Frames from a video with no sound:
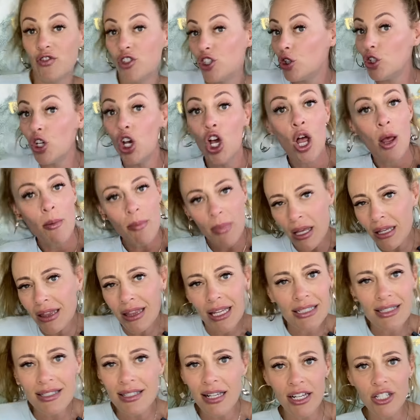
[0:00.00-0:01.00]
Do you, mate,
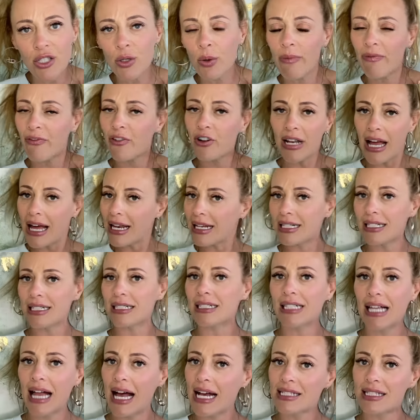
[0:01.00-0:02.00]
let's sign you up for an etiquette
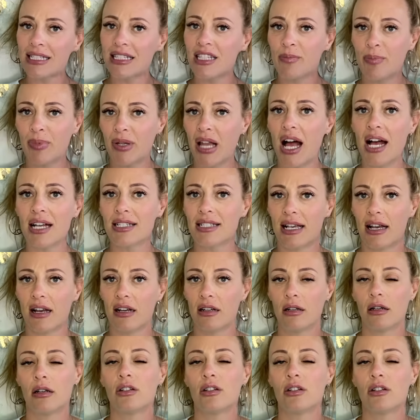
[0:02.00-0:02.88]
class at the Plaza.